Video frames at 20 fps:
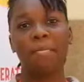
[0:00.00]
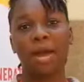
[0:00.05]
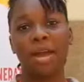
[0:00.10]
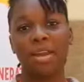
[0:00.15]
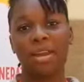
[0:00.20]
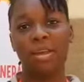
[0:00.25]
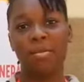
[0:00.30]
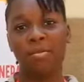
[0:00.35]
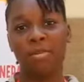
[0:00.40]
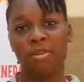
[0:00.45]

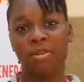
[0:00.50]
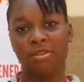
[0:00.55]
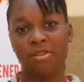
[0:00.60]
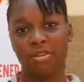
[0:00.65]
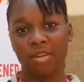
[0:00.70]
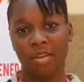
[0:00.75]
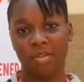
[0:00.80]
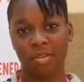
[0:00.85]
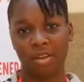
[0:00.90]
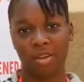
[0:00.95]
My name
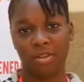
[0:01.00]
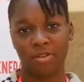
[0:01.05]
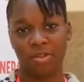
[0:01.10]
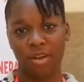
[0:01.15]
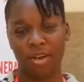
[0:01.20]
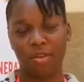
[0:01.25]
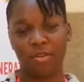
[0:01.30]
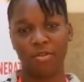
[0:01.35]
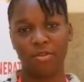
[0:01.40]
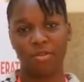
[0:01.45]
is
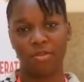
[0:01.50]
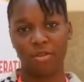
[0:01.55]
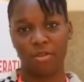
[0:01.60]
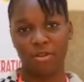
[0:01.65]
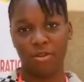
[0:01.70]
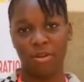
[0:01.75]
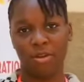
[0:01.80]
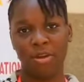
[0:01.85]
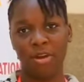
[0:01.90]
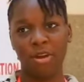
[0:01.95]
Natasha
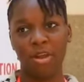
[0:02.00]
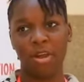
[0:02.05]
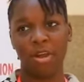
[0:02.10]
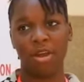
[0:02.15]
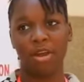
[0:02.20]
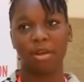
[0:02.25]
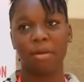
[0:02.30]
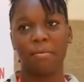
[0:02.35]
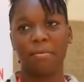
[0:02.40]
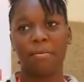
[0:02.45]
John.
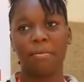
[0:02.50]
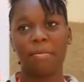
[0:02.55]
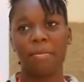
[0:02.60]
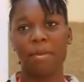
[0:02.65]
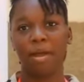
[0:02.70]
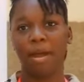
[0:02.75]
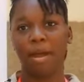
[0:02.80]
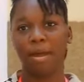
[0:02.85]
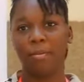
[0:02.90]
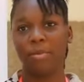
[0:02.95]

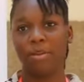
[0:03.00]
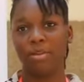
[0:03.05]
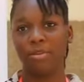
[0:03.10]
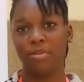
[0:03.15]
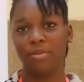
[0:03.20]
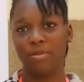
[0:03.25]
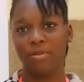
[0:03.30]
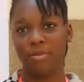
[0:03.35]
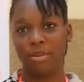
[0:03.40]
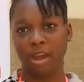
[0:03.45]
I'm
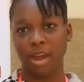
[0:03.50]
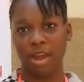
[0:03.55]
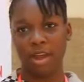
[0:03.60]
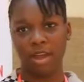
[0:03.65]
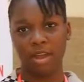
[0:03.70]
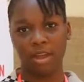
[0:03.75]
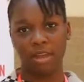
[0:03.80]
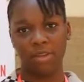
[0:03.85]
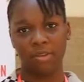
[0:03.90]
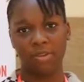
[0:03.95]
in
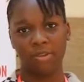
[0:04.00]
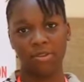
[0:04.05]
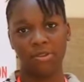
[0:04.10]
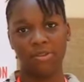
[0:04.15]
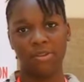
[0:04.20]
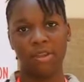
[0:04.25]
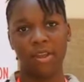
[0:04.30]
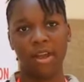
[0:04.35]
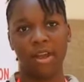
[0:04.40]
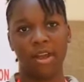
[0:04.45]

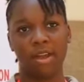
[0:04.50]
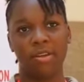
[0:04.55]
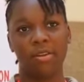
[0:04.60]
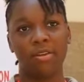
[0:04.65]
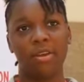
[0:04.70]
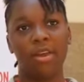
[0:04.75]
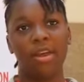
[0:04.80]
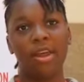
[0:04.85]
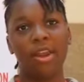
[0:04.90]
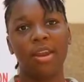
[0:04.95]
GIS,
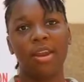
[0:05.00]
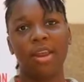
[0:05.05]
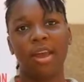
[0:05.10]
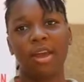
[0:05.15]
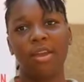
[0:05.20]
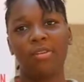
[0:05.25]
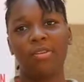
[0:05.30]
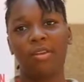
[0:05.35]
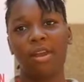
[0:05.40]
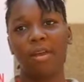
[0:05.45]
and
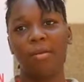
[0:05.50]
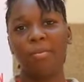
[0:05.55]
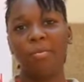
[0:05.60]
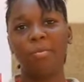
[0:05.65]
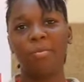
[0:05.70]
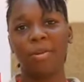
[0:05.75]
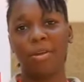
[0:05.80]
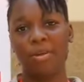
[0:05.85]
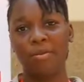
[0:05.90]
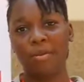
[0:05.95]
the
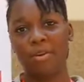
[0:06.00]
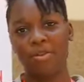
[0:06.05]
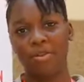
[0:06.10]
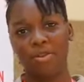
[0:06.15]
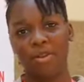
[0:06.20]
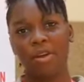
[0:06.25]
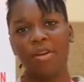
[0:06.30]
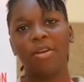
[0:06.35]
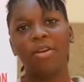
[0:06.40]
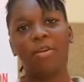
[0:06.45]
exam it
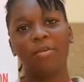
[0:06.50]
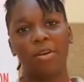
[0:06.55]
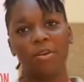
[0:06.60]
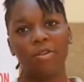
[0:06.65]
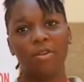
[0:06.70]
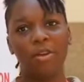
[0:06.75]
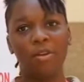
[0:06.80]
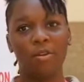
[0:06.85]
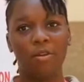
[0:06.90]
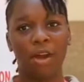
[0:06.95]

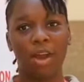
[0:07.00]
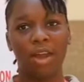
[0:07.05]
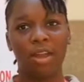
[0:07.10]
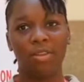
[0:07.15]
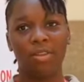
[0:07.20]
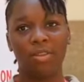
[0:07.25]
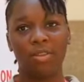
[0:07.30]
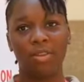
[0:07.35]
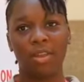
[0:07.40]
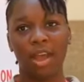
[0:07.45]
was all
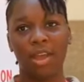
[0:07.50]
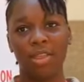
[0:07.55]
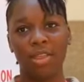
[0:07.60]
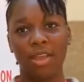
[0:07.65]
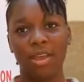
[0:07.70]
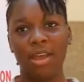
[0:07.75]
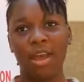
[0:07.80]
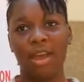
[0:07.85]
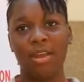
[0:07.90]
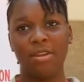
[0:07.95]
right. I
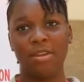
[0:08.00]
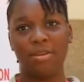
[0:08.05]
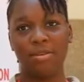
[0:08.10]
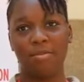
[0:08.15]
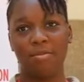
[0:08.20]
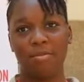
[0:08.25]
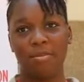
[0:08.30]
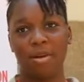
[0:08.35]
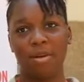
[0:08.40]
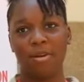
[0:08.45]
think I
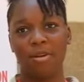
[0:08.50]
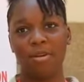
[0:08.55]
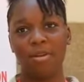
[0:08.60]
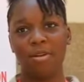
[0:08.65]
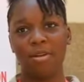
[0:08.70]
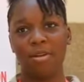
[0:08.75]
did well.